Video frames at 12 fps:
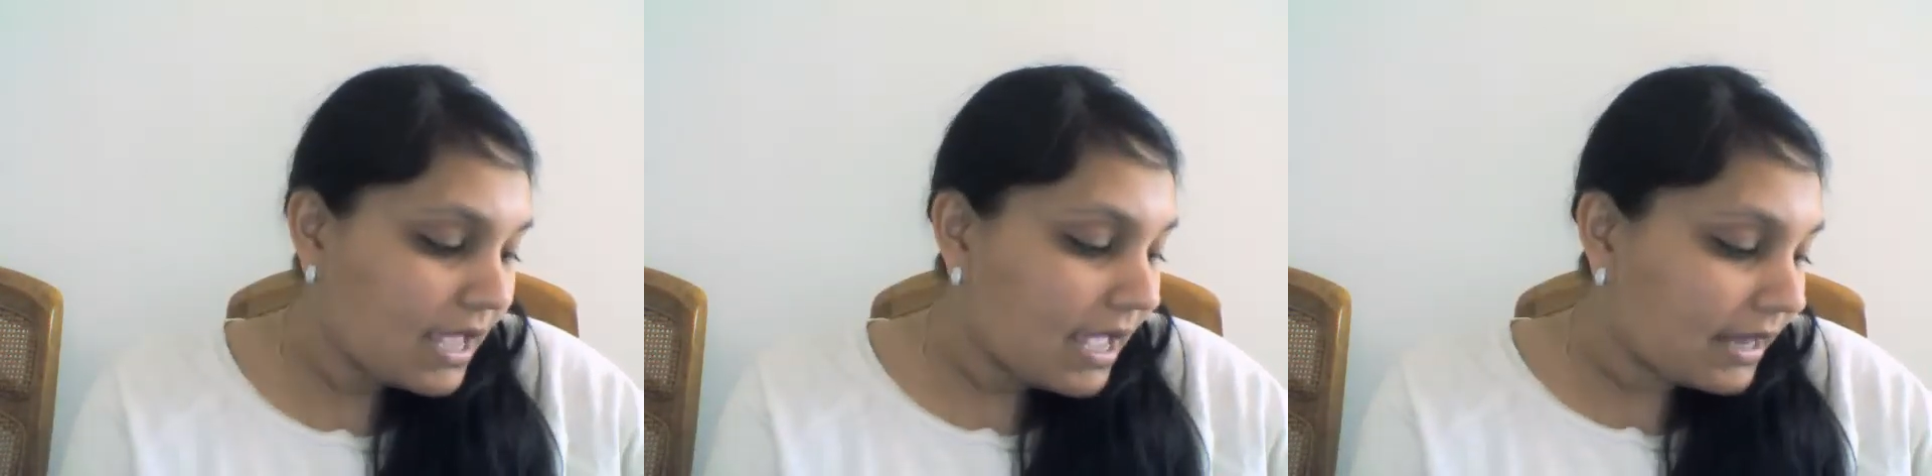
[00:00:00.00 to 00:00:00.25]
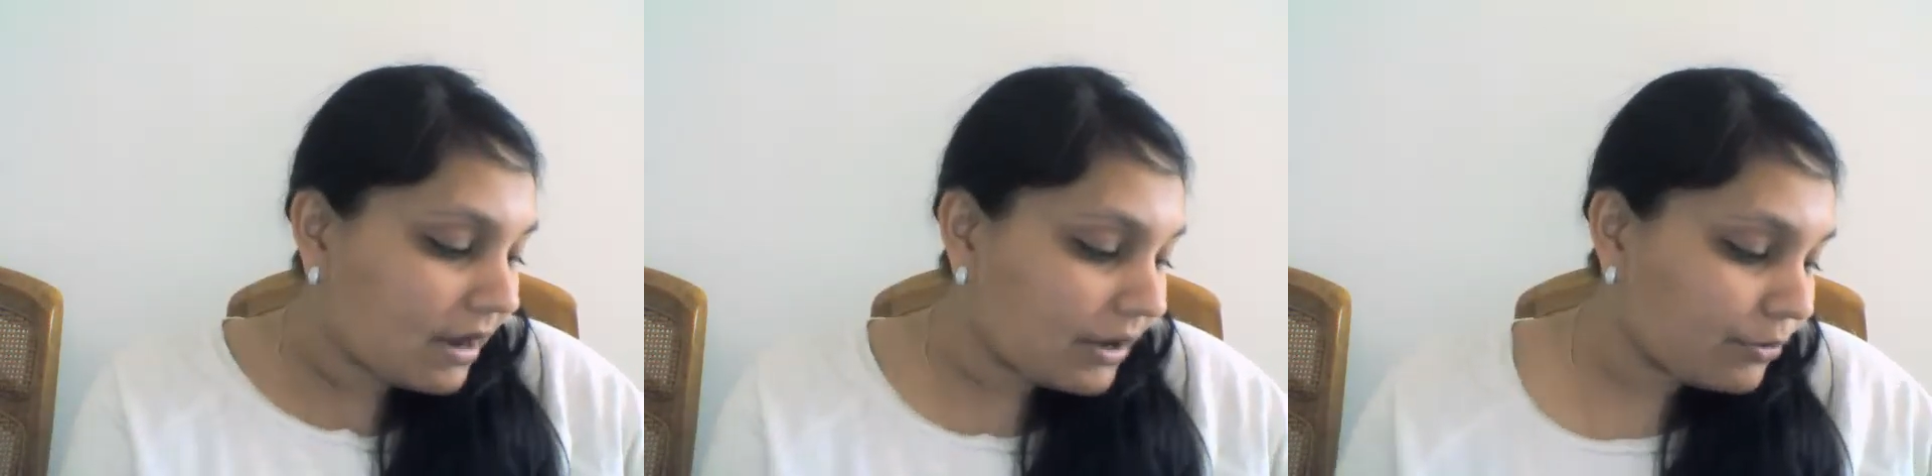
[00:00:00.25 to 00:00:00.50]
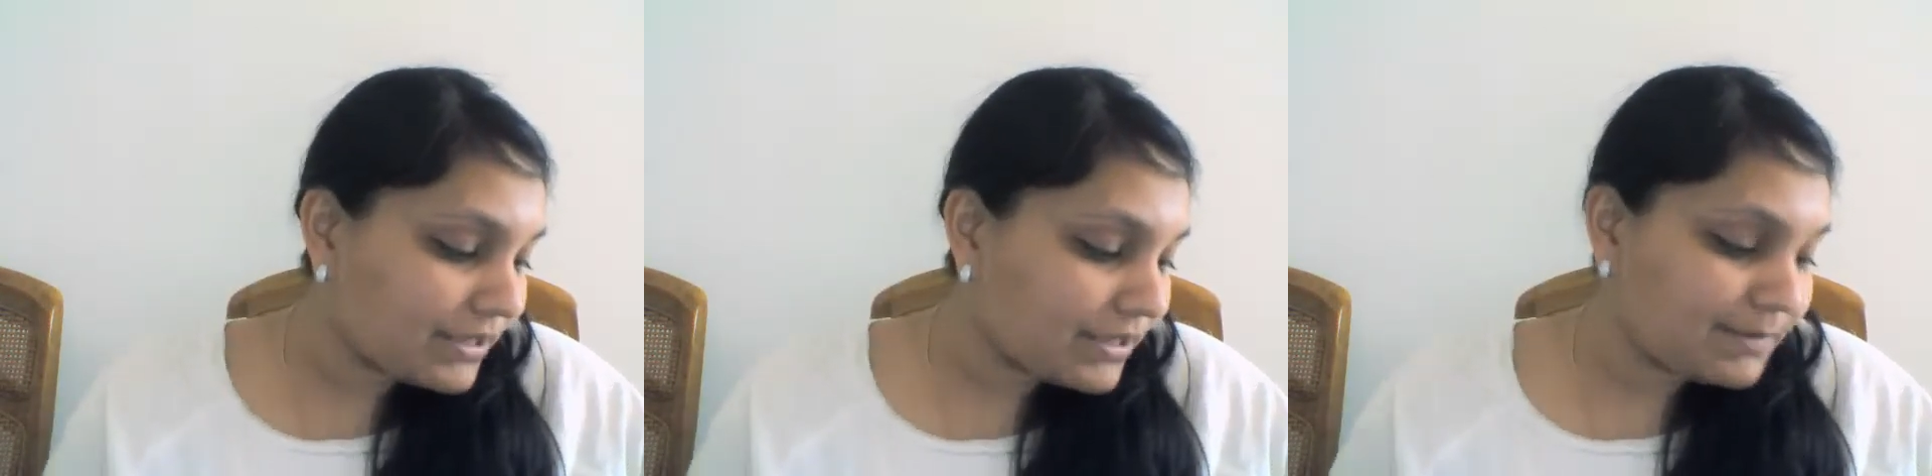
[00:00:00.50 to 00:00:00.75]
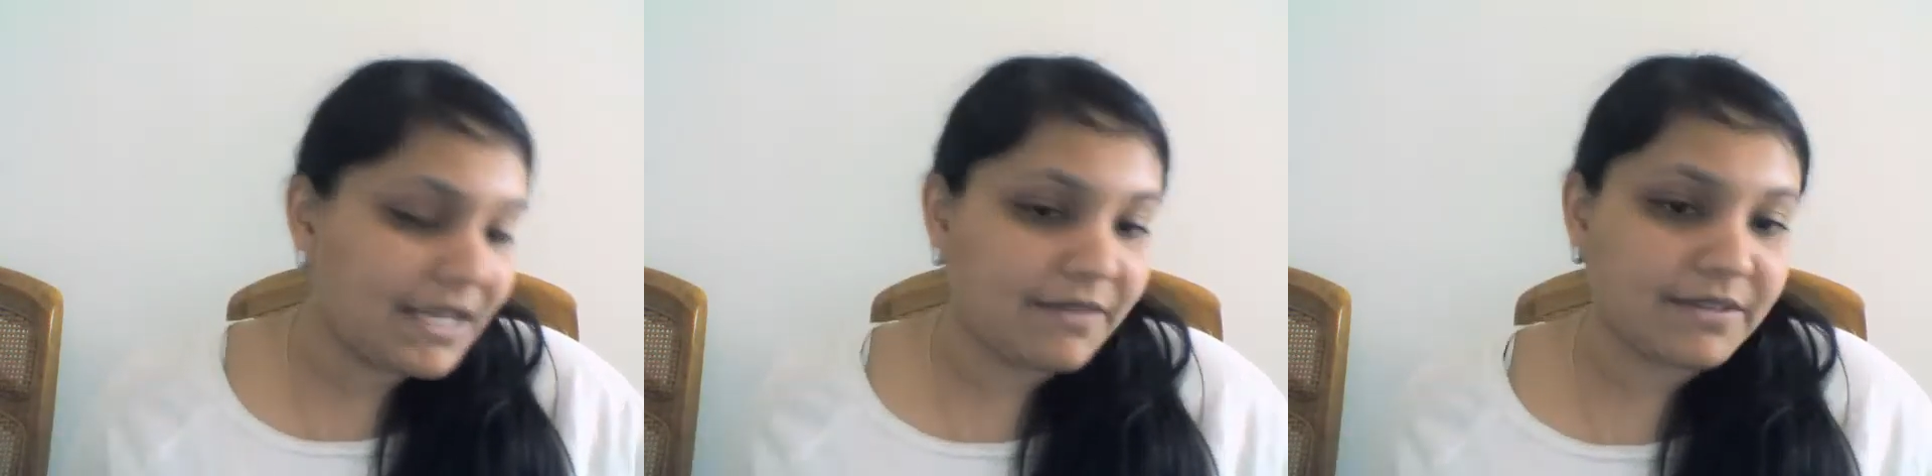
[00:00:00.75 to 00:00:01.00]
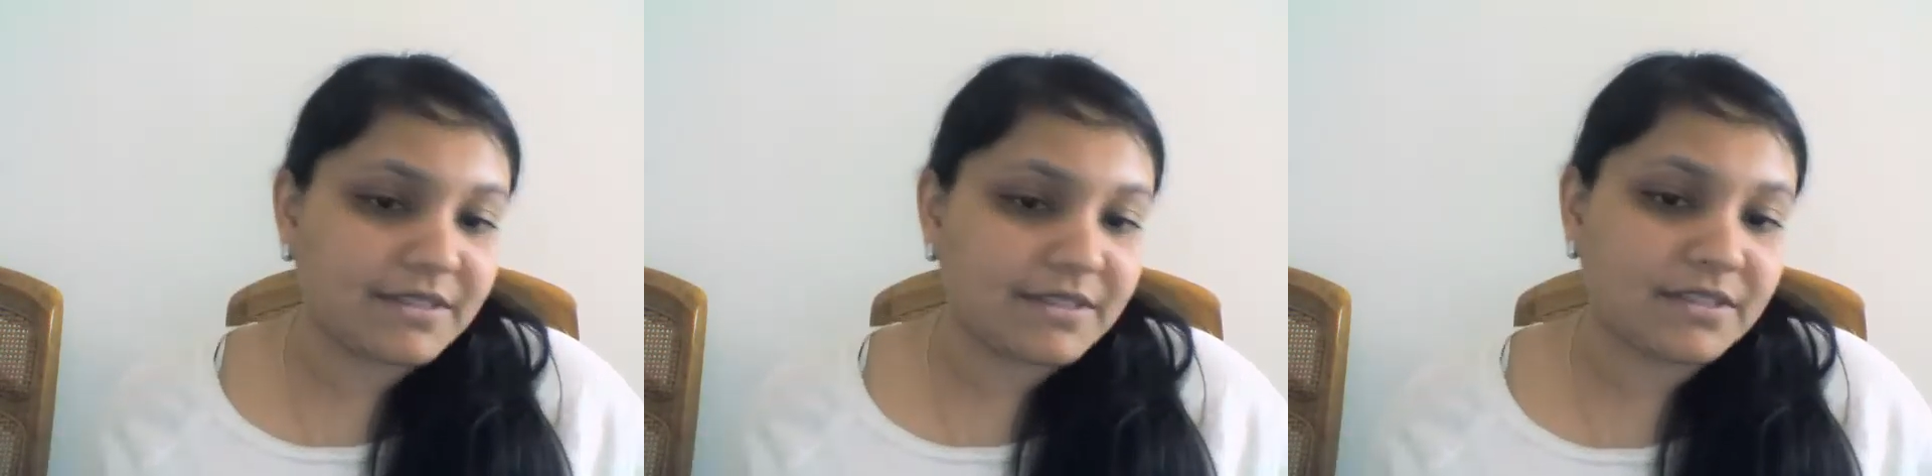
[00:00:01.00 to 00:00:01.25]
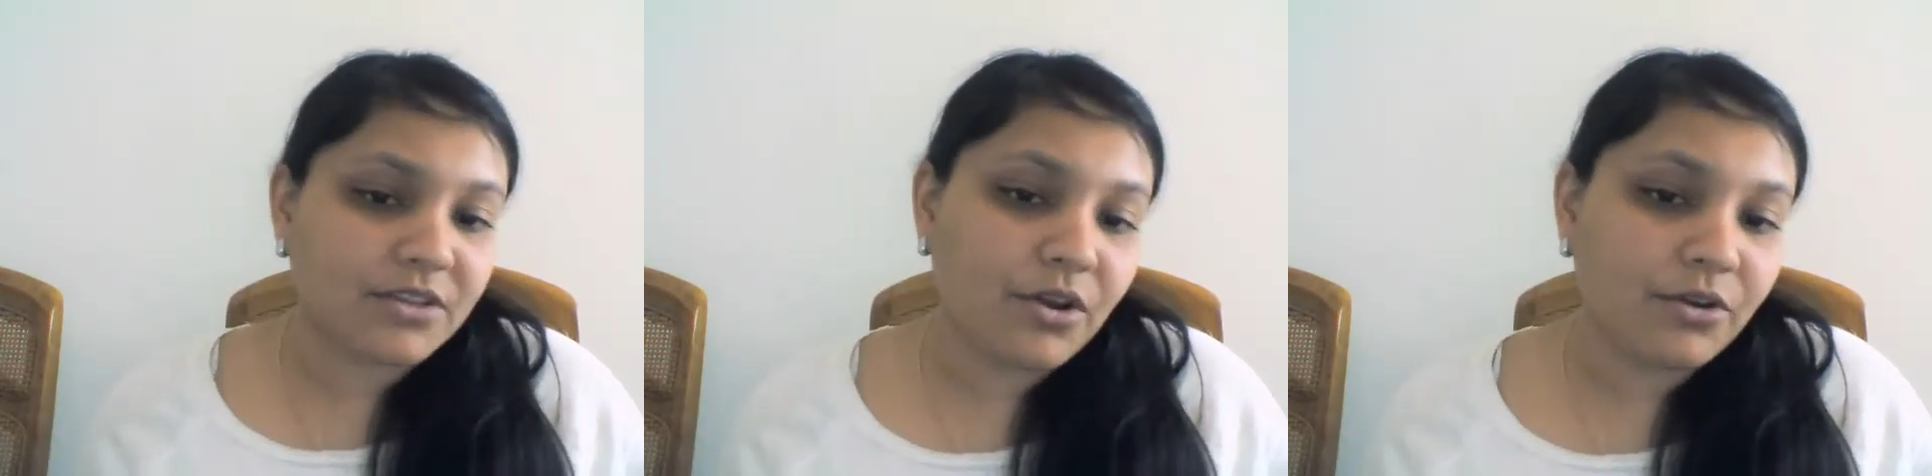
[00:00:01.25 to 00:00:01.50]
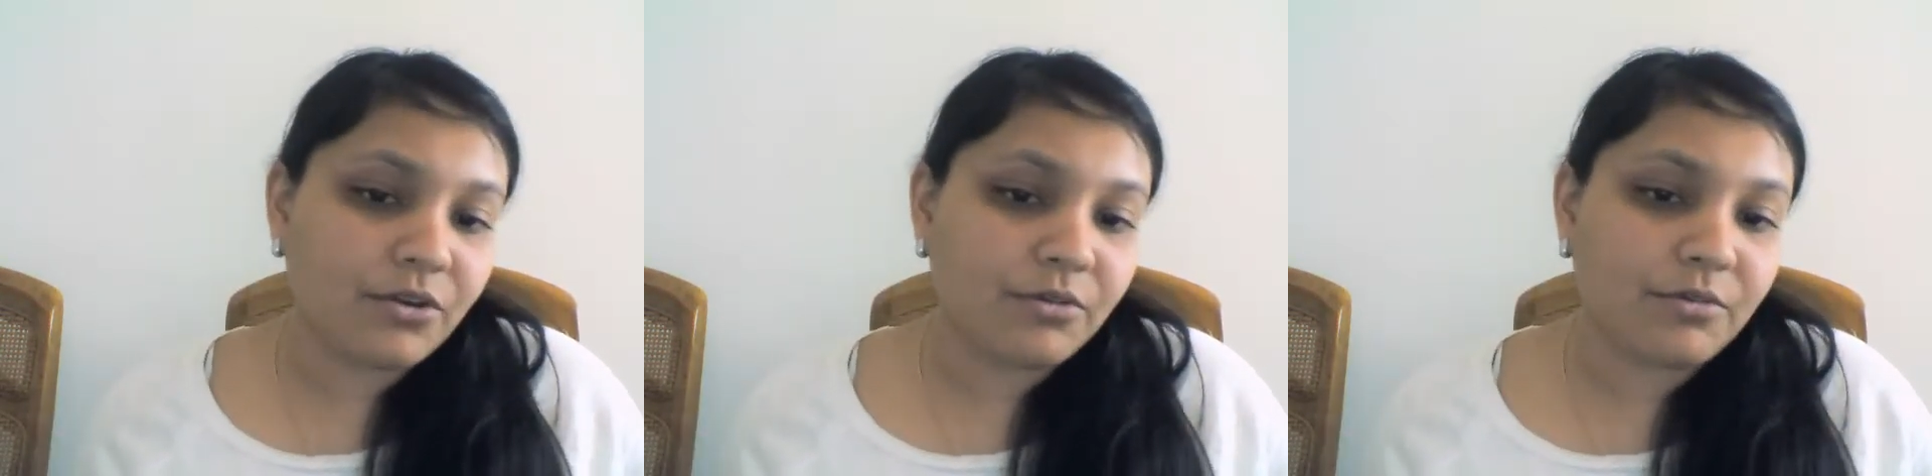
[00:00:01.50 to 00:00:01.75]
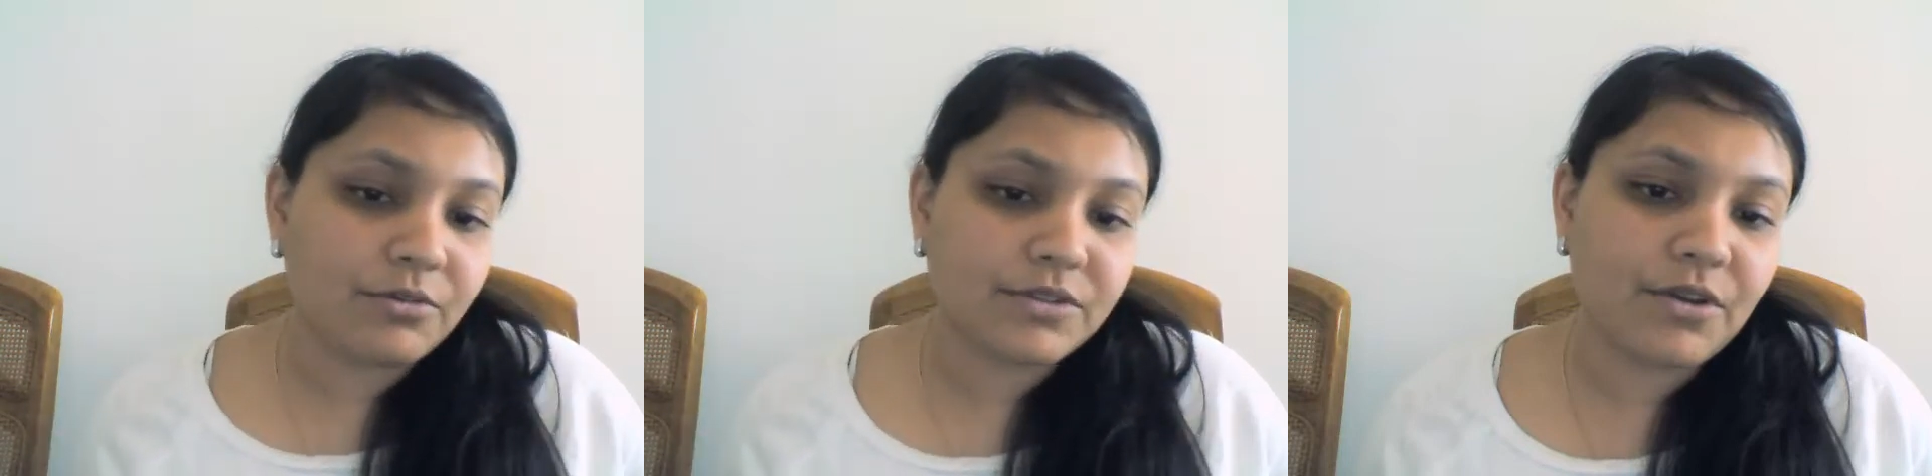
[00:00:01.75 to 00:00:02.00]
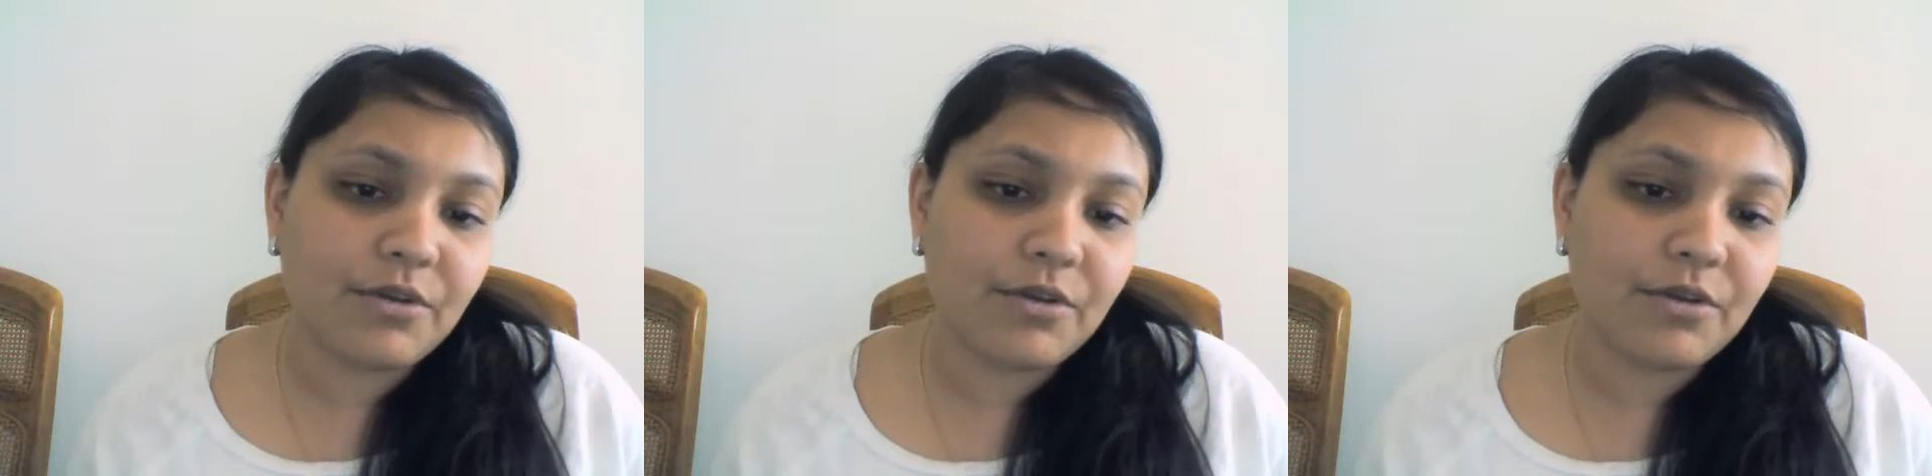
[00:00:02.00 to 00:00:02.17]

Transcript: and I always believe it's so